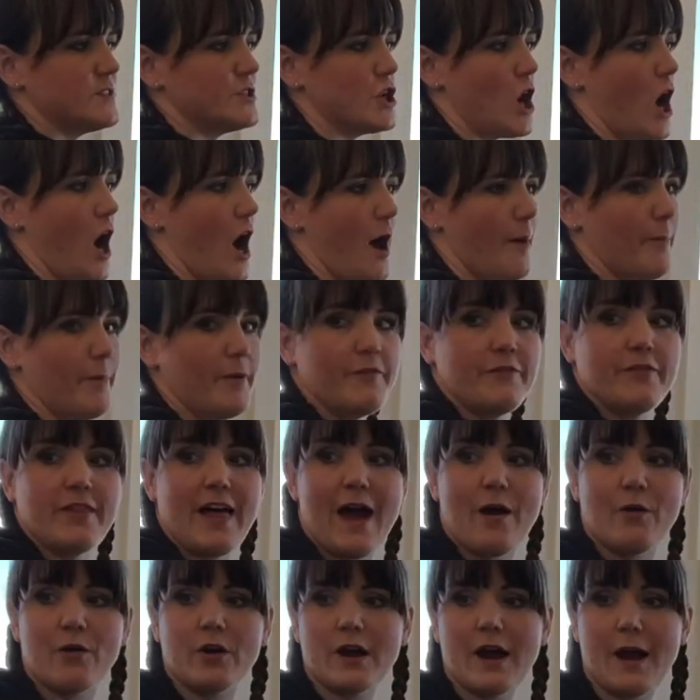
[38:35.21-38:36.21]
top
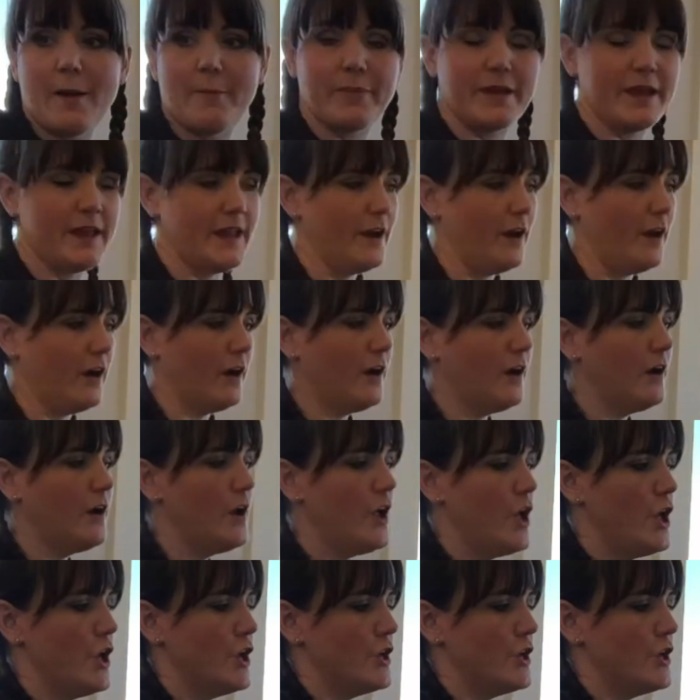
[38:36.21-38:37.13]
flower up here.